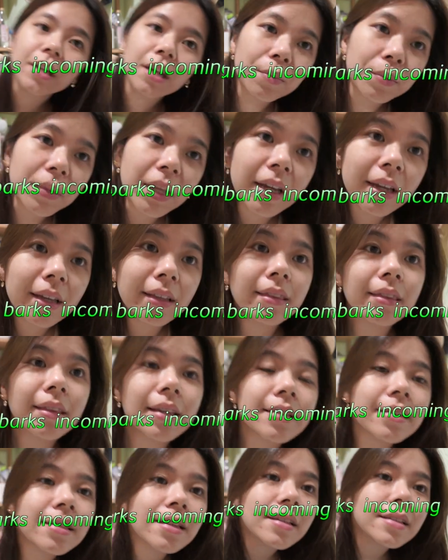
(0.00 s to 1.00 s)
and I'm like,
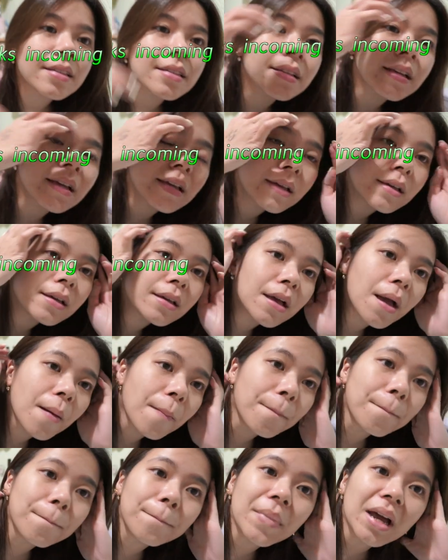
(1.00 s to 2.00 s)
this is
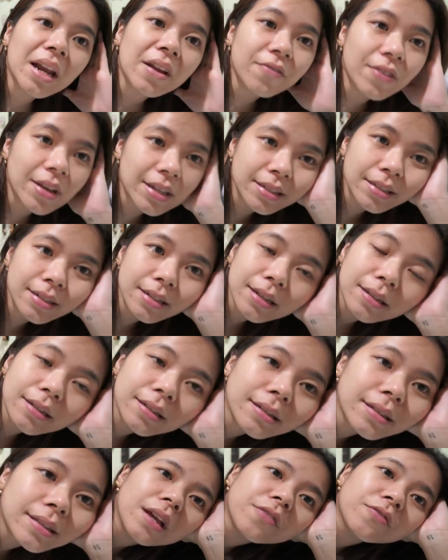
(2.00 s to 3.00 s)
manifested.
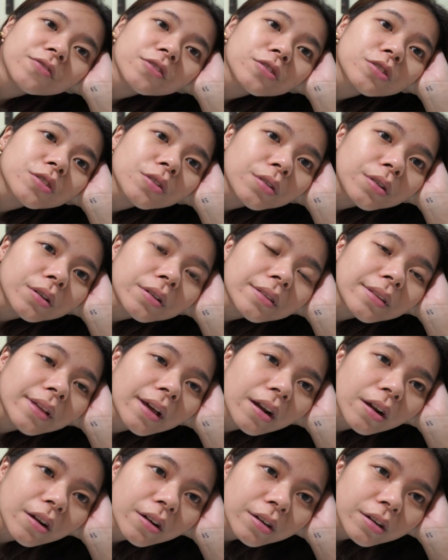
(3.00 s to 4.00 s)
It feels so good
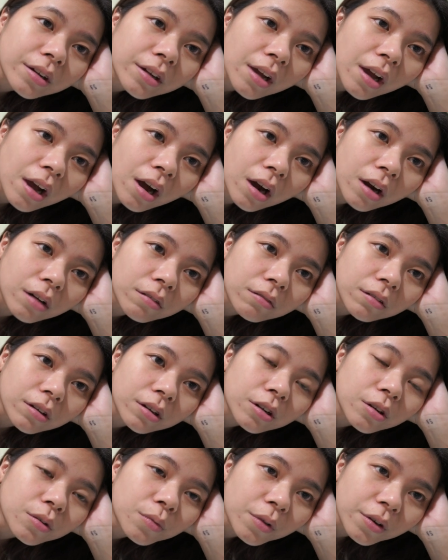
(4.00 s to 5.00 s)
that our hard
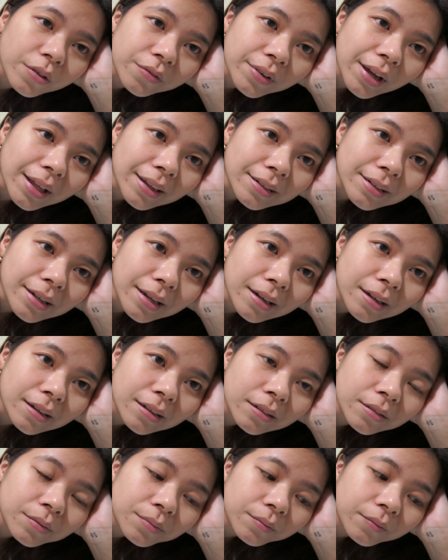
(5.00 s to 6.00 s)
work were
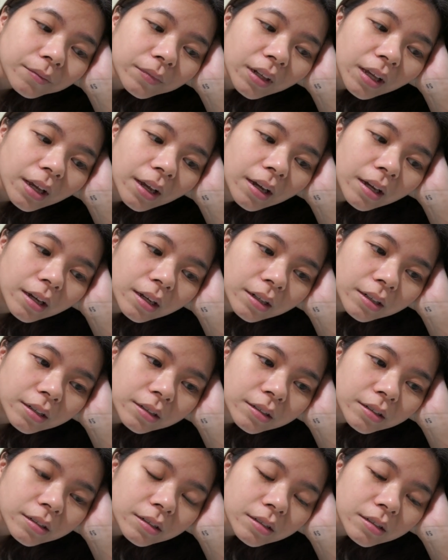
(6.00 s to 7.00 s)
validated
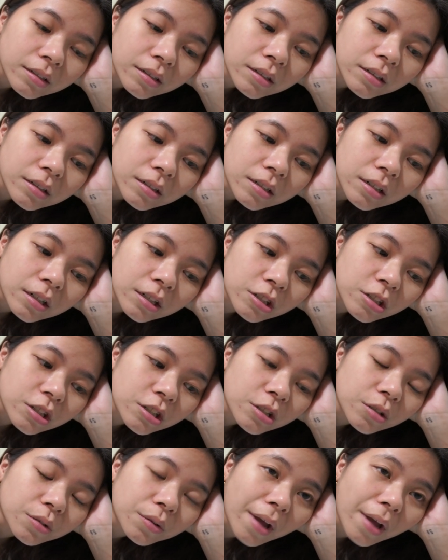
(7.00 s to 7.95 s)
and it's just so